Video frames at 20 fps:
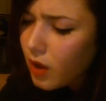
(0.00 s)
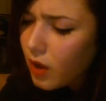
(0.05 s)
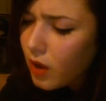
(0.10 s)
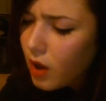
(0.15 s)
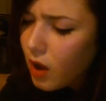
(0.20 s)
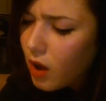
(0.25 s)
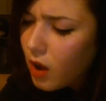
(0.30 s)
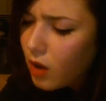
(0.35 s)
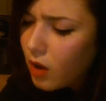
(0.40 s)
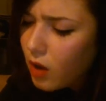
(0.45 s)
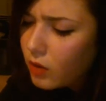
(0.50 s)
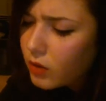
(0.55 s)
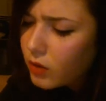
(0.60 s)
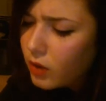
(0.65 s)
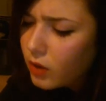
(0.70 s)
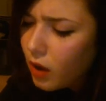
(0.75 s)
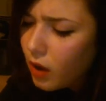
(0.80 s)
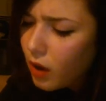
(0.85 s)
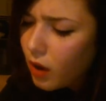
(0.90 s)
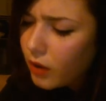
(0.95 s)
O
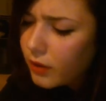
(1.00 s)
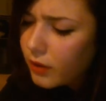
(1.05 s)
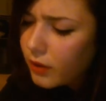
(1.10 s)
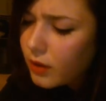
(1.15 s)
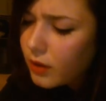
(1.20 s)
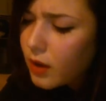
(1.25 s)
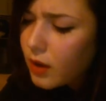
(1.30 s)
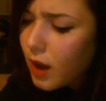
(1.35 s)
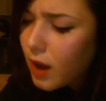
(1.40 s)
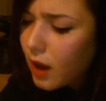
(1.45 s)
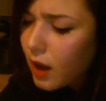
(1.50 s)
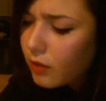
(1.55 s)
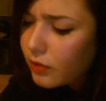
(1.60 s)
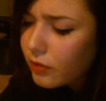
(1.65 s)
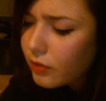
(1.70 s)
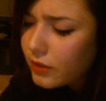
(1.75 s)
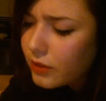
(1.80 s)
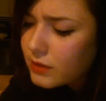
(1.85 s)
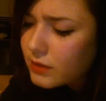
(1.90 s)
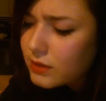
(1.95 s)
God, how
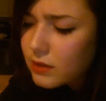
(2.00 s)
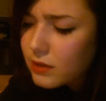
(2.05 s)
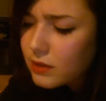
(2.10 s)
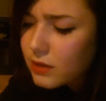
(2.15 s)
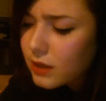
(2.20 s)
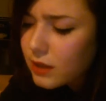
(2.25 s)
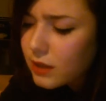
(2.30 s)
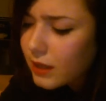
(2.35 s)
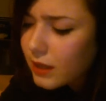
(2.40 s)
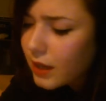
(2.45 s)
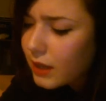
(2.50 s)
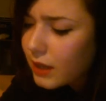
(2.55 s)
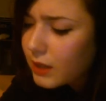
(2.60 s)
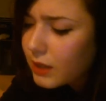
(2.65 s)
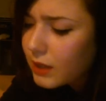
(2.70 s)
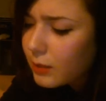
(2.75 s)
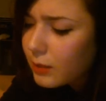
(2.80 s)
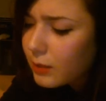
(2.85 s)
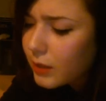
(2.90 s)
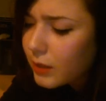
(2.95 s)
recently had
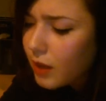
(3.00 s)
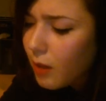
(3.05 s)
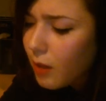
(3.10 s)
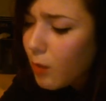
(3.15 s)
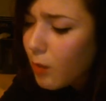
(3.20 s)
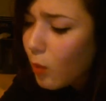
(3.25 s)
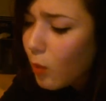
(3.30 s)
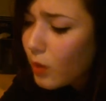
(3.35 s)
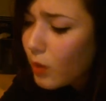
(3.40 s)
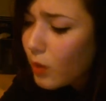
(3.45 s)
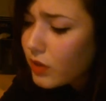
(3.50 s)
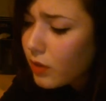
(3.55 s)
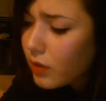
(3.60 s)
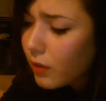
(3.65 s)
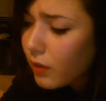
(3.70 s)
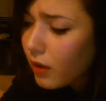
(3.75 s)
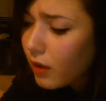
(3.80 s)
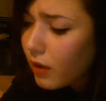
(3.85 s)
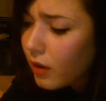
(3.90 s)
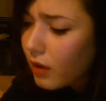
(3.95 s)
he become a
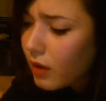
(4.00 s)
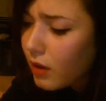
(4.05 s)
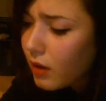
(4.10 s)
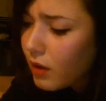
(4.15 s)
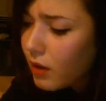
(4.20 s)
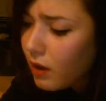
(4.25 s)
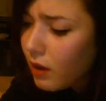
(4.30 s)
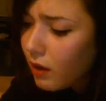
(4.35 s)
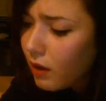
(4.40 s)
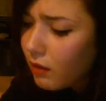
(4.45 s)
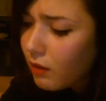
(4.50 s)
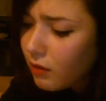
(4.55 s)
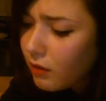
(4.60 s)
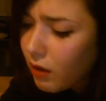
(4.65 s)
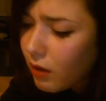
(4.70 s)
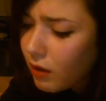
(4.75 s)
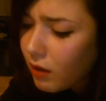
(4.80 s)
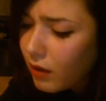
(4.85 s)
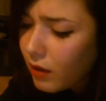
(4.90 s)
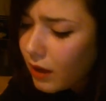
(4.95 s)
widower? How
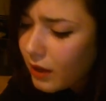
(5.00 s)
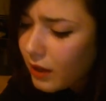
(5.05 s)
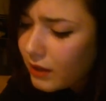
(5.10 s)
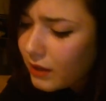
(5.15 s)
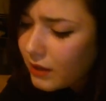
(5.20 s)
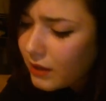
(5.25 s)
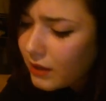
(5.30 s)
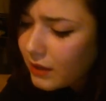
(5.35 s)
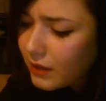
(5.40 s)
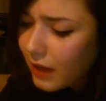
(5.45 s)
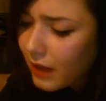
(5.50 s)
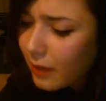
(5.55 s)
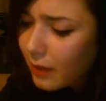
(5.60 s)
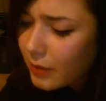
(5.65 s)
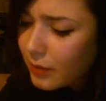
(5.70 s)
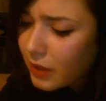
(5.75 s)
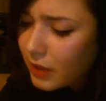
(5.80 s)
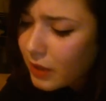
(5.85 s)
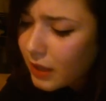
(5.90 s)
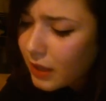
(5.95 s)
long had he
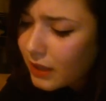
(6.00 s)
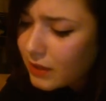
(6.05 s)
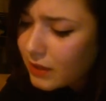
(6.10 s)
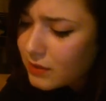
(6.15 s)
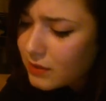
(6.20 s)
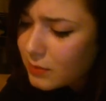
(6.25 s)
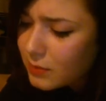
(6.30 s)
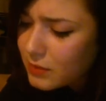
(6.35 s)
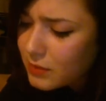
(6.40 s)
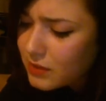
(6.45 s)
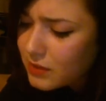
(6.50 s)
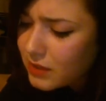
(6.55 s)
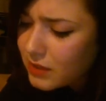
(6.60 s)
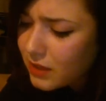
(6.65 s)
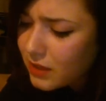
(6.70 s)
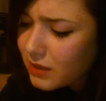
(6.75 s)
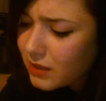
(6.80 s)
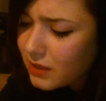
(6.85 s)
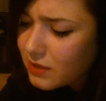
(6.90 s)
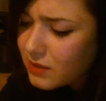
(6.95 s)
kept her in this
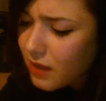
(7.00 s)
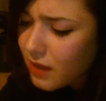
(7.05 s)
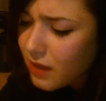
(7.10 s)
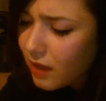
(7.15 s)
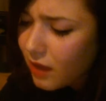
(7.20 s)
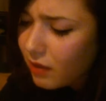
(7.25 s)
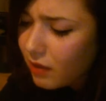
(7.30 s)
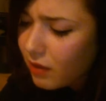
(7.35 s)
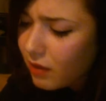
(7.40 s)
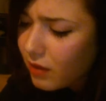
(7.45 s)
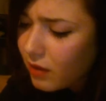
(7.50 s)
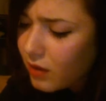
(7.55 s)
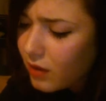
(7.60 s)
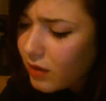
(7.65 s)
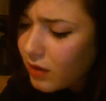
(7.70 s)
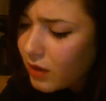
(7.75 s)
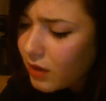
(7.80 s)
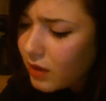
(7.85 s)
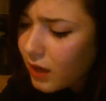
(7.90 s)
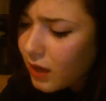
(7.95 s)
obscene cell?
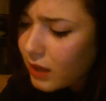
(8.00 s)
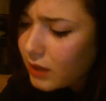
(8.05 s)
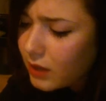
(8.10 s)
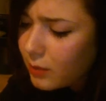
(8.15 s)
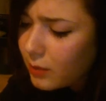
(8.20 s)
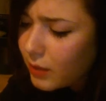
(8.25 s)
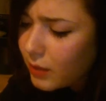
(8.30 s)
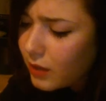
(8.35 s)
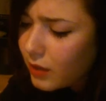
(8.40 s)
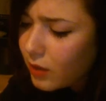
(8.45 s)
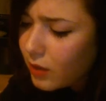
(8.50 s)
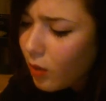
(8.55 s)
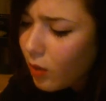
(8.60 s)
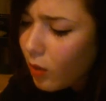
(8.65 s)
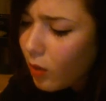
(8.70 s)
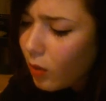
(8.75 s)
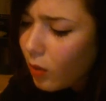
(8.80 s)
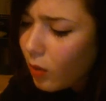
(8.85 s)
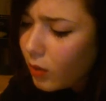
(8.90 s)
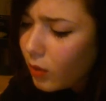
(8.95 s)
Had it been
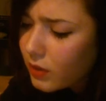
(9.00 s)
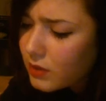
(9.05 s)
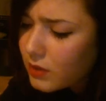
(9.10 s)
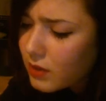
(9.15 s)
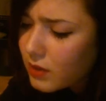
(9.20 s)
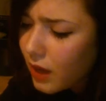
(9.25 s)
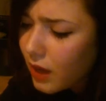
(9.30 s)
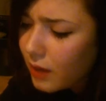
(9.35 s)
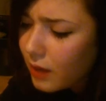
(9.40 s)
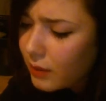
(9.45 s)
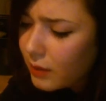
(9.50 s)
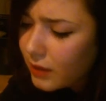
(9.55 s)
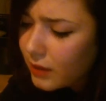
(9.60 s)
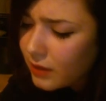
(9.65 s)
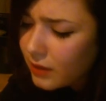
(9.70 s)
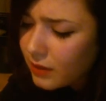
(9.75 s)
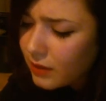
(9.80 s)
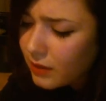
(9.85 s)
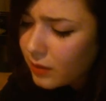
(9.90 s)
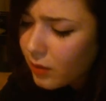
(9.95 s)
all the time he had
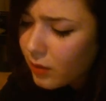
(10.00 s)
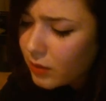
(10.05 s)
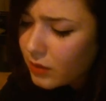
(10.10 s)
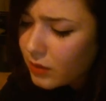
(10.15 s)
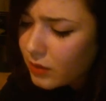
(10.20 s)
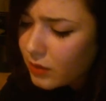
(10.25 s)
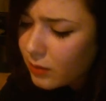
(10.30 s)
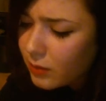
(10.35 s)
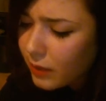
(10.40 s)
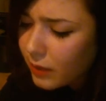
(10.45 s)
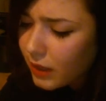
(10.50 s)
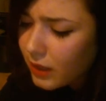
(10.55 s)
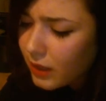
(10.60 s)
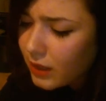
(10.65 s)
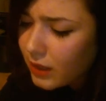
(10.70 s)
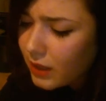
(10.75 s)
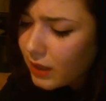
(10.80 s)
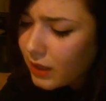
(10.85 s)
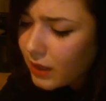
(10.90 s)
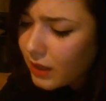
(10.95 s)
courted me,
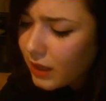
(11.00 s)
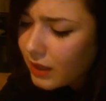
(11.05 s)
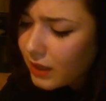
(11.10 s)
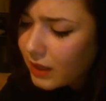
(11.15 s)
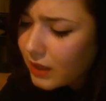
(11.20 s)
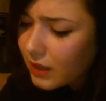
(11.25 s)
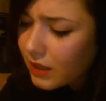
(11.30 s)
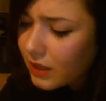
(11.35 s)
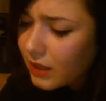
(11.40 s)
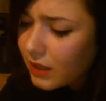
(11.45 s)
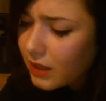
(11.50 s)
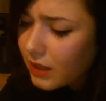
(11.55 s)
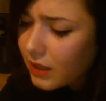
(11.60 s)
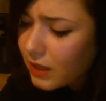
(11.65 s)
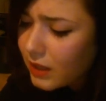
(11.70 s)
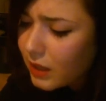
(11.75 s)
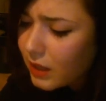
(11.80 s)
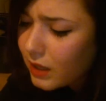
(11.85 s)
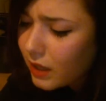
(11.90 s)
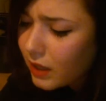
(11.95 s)
in the clear
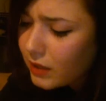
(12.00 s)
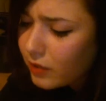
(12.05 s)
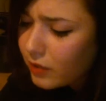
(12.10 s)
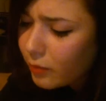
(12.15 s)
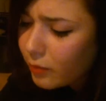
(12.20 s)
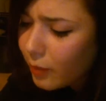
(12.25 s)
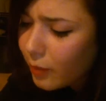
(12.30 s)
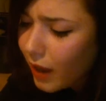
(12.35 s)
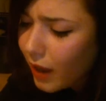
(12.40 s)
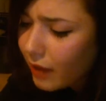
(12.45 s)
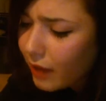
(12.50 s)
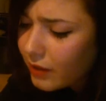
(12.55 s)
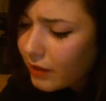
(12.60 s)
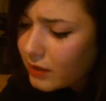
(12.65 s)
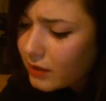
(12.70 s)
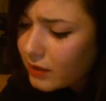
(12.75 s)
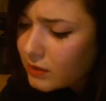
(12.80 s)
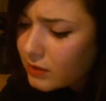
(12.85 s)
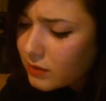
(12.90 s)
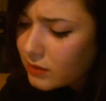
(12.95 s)
light of Paris?